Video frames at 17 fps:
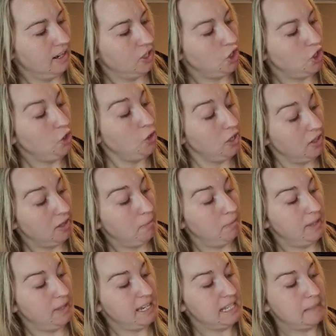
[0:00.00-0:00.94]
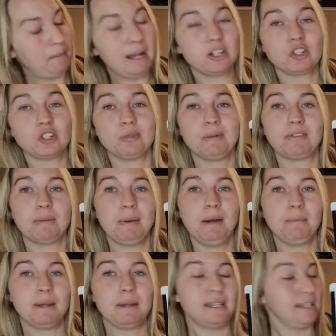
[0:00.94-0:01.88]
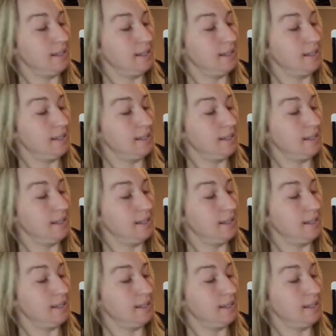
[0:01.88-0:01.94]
you could, this spectrum of the puppies